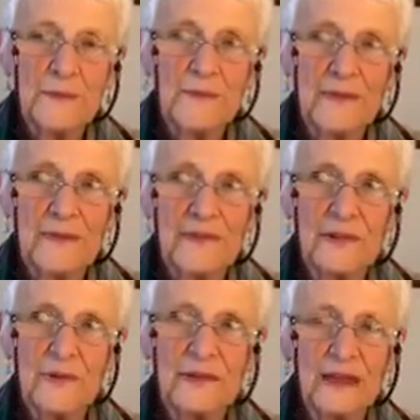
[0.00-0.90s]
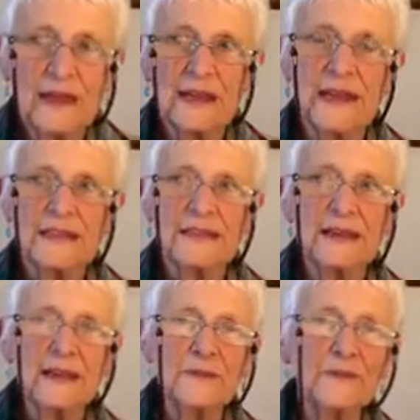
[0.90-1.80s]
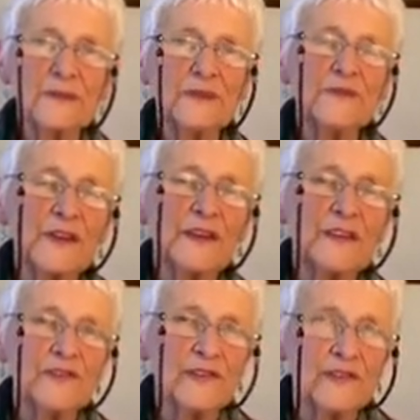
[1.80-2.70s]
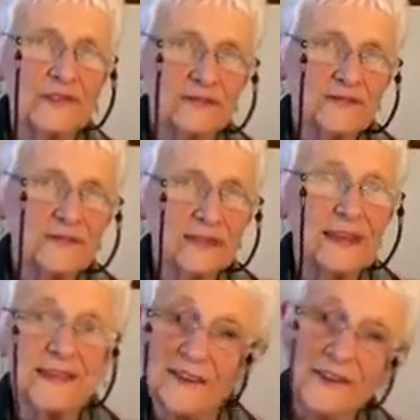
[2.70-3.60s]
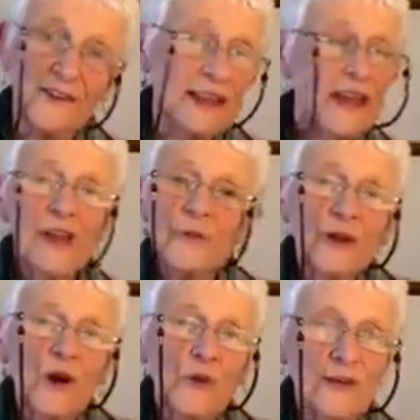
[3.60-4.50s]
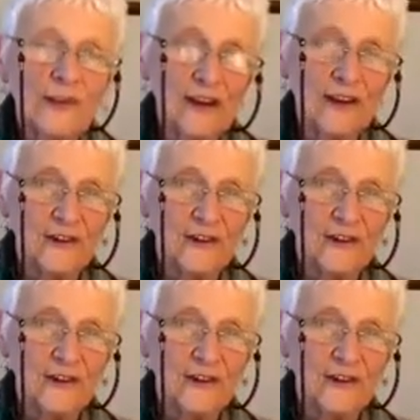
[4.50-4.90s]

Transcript: So yeah, it's very interesting. It's we always learn.